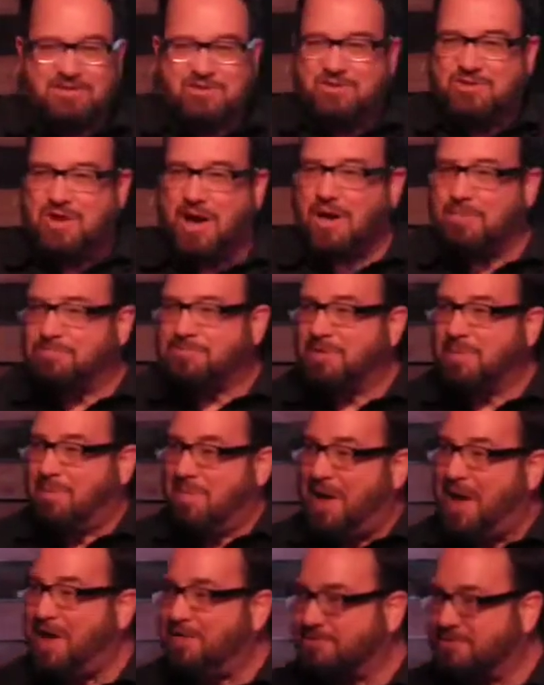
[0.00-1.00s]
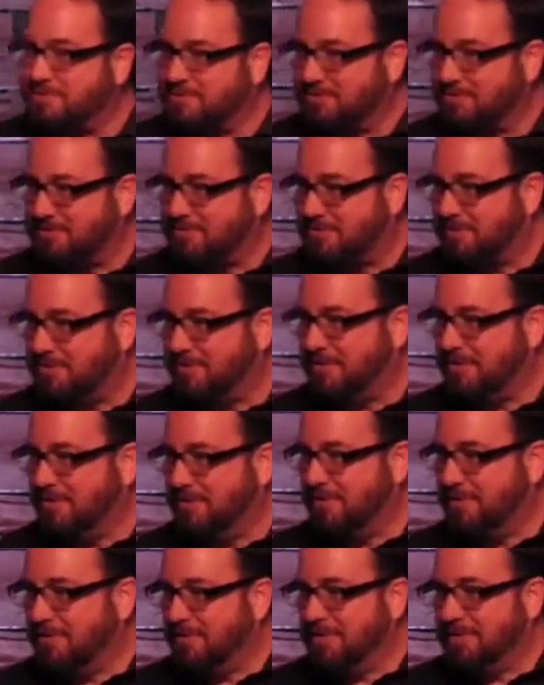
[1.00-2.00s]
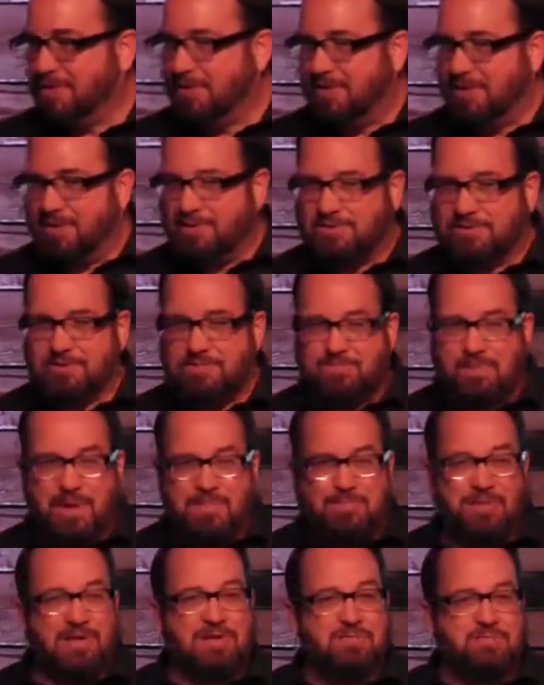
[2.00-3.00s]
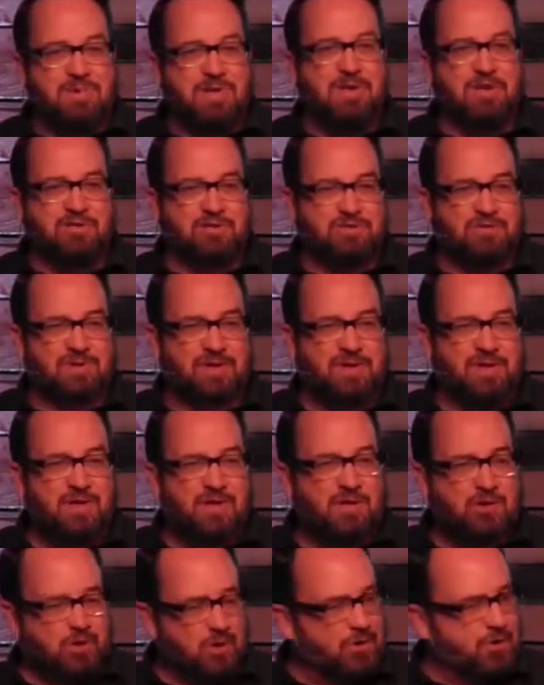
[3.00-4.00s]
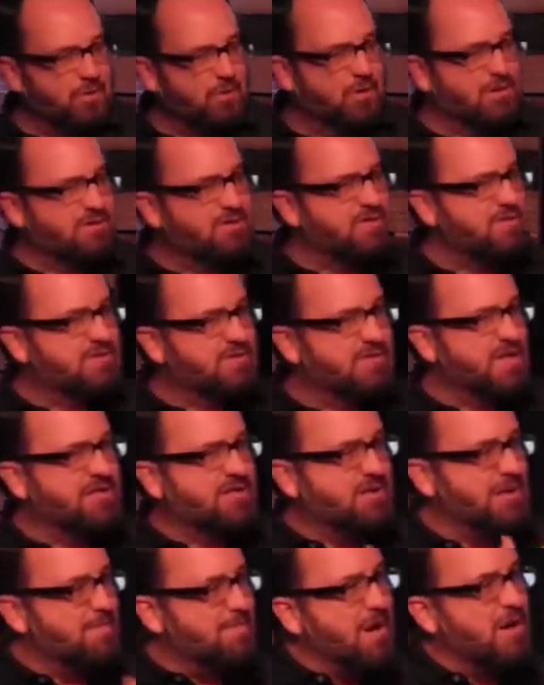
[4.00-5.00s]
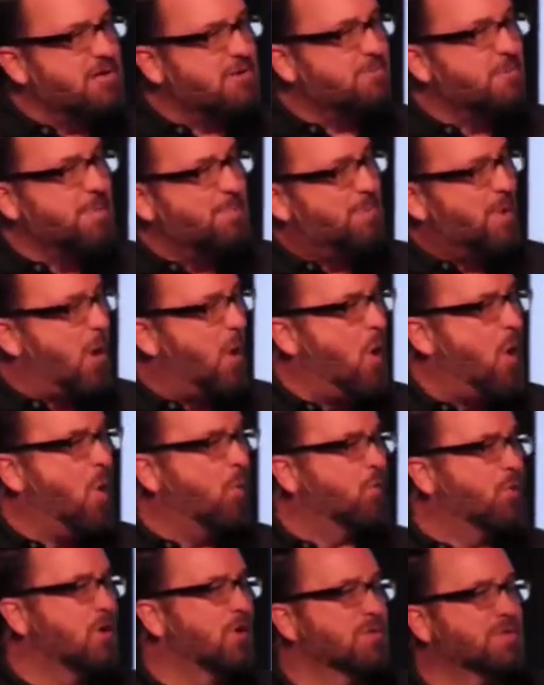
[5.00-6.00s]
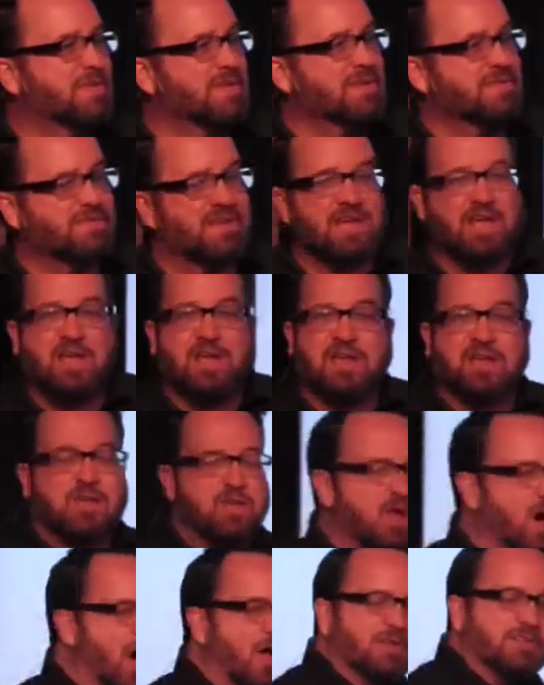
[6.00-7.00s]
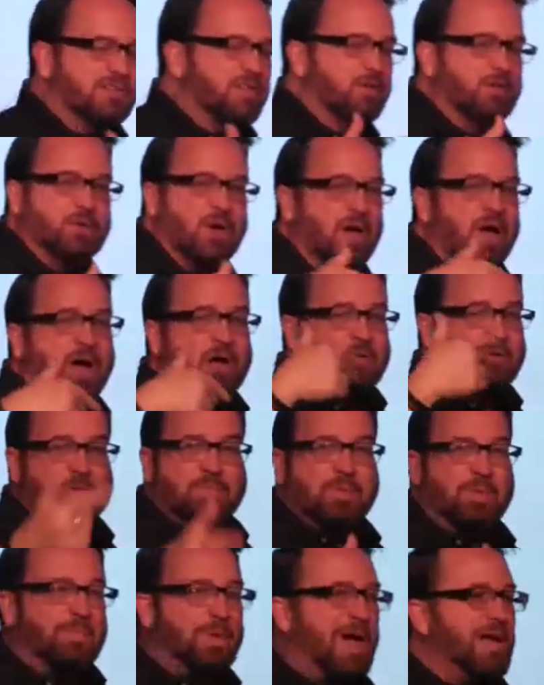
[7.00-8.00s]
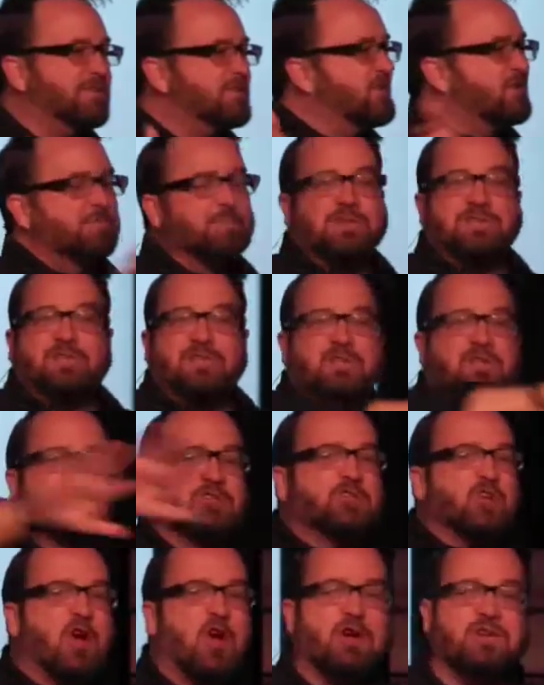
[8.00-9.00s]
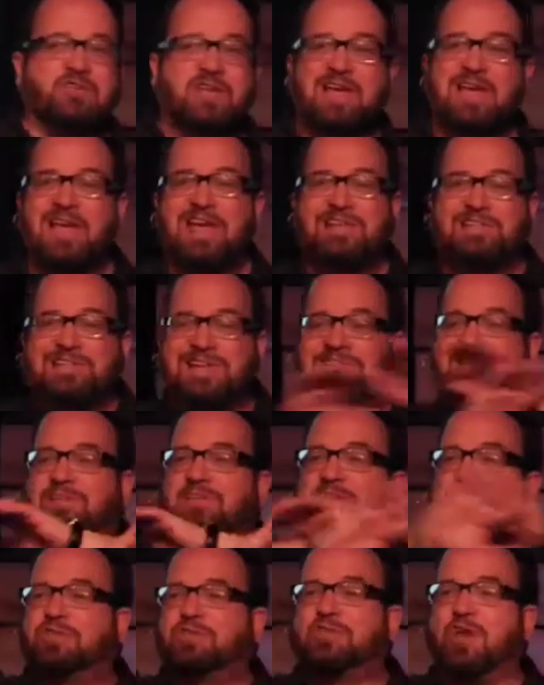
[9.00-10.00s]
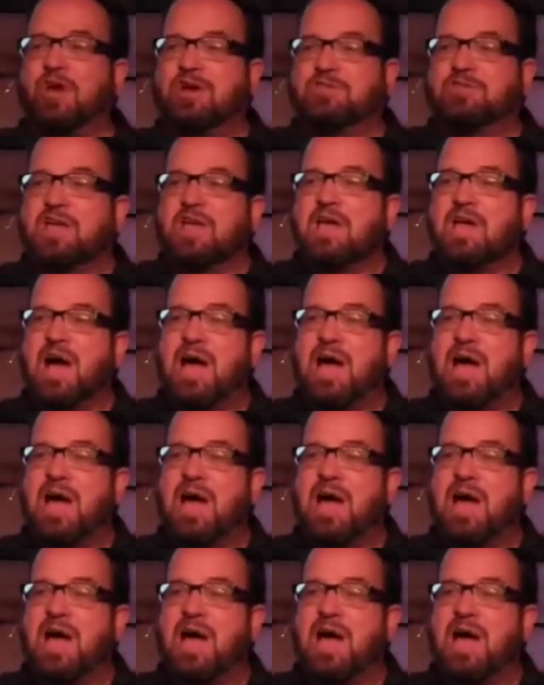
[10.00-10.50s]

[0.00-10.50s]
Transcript: this job to pastors or to people in ministry. You're the ones to teach and admonish. But Paul wrote this not to a group of pastors, but to the church. He said to the church,